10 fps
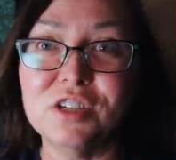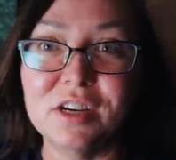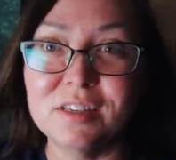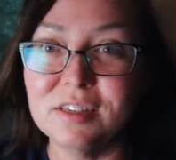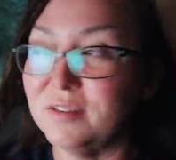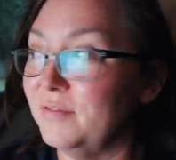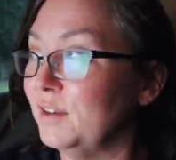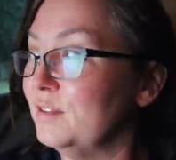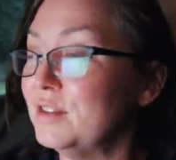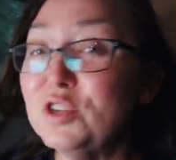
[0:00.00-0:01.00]
just
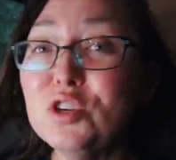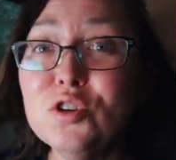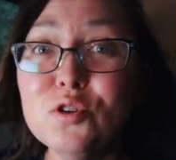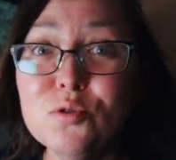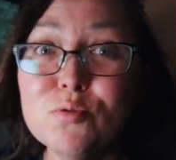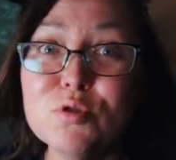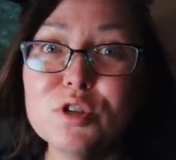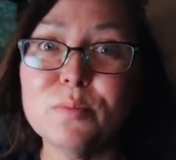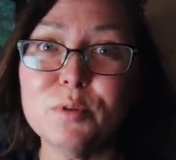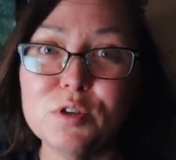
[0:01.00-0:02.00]
felt this huge
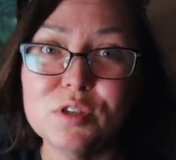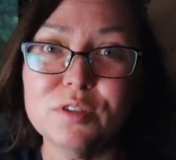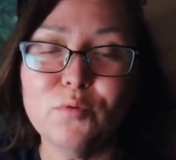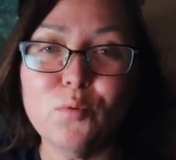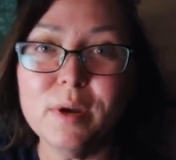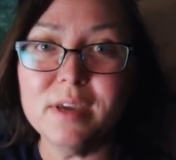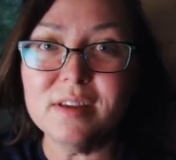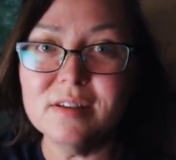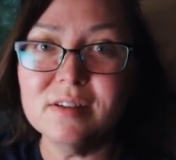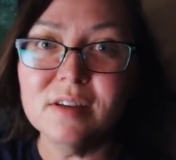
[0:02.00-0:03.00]
burst of
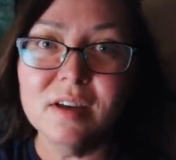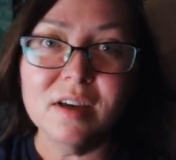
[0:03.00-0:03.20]
wind